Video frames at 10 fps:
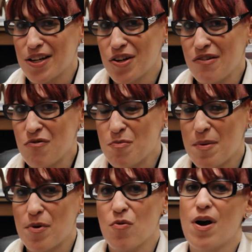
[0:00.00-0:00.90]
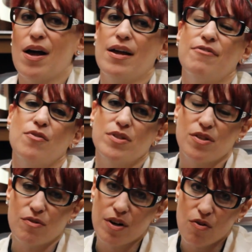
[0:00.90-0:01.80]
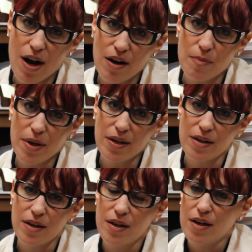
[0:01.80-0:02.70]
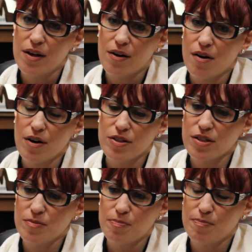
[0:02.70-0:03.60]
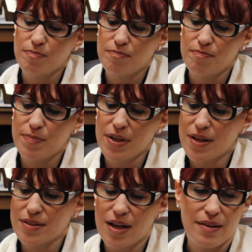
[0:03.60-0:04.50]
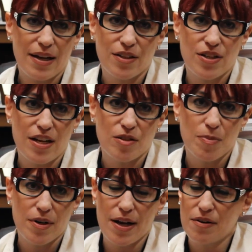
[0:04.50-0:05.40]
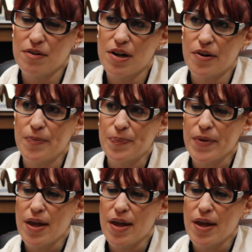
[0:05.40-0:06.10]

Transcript: I don't even remember why, if it was a requirement or just because I liked Shakespeare, I don't know.